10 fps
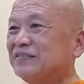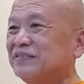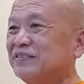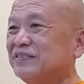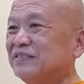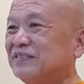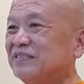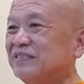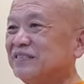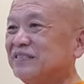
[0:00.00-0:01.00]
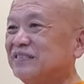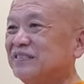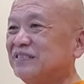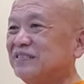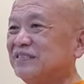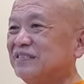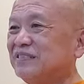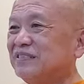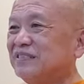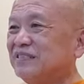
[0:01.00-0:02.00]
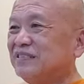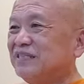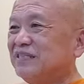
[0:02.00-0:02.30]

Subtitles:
No one is speaking in this clip.